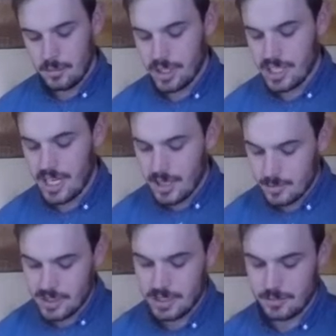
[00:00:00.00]
but he
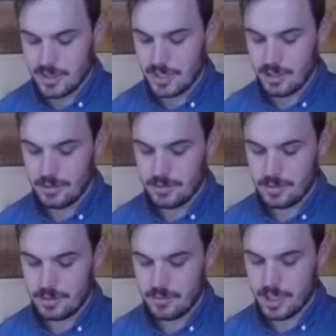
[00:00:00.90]
emptied himself
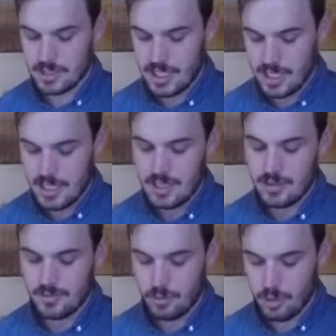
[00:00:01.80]
by taking
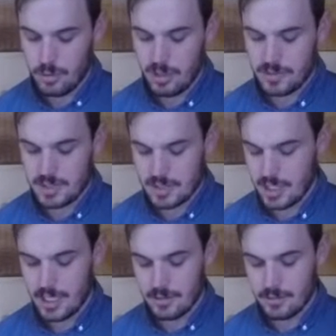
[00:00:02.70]
the form of a
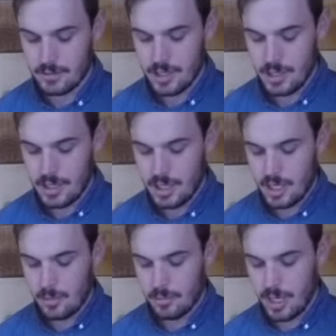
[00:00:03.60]
slave
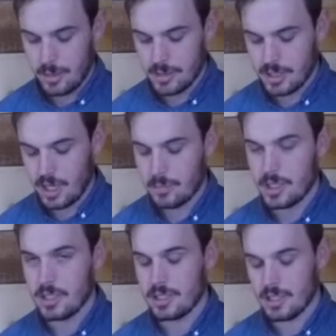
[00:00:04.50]
and by
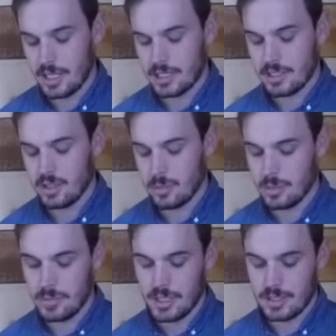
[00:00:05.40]
becoming like
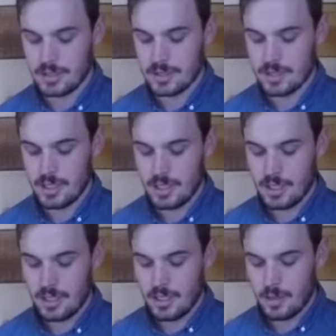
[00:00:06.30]
human beings.
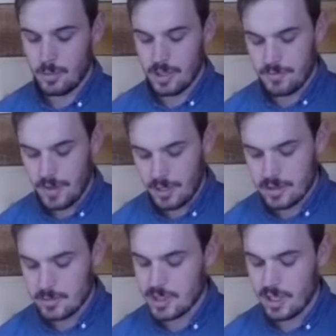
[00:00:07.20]
When he
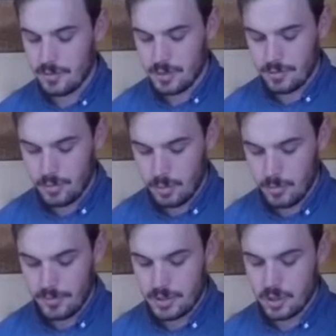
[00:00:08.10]
found himself in the
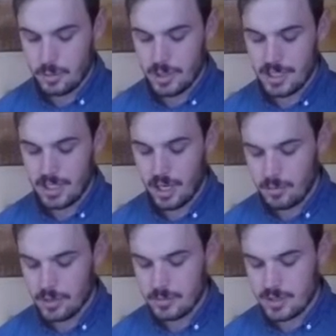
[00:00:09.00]
form of a human, he
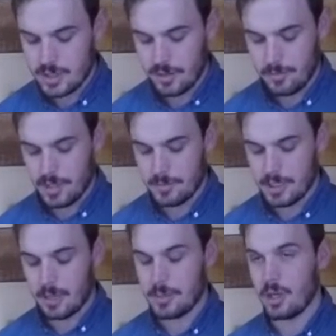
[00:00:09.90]
humbled himself by
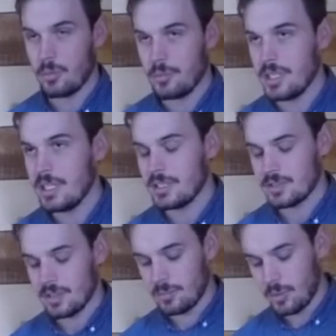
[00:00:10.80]
becoming obedient
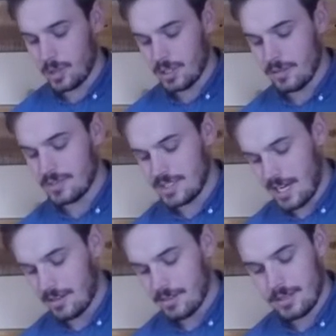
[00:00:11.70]
to the point of
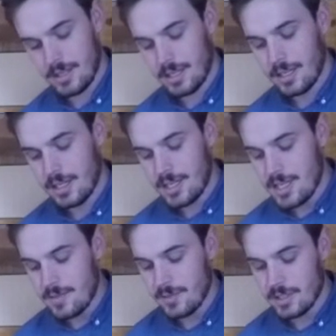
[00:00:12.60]
death,
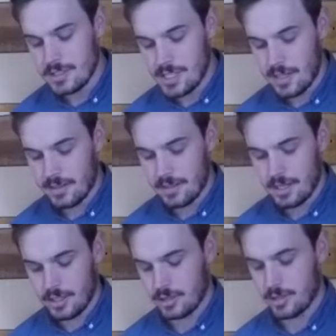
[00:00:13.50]
even death
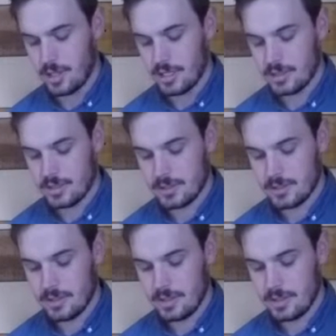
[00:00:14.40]
on a cross.